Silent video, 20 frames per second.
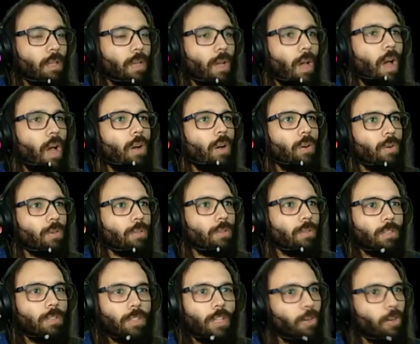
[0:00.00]
Oh,
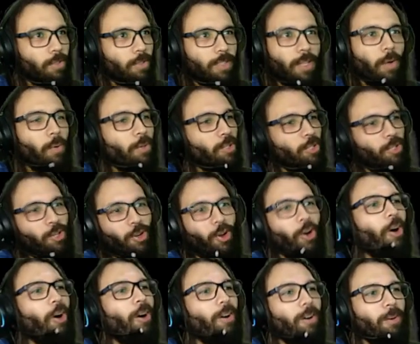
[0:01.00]
no, that was
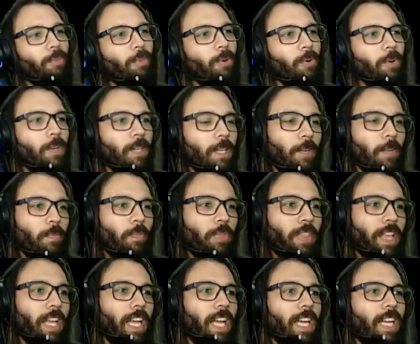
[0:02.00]
horrible.
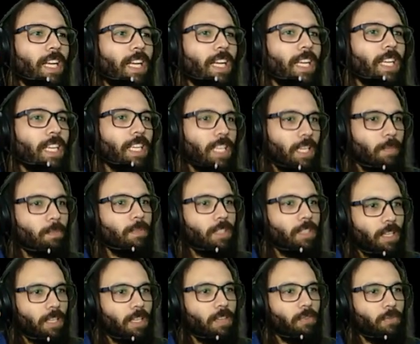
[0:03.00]
Uh, keep
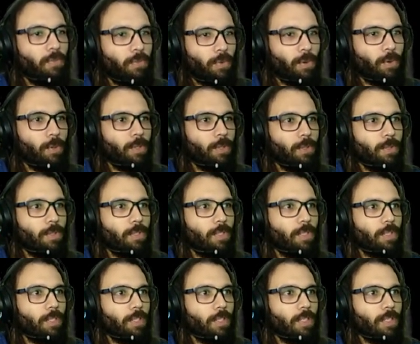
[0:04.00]
taking photos.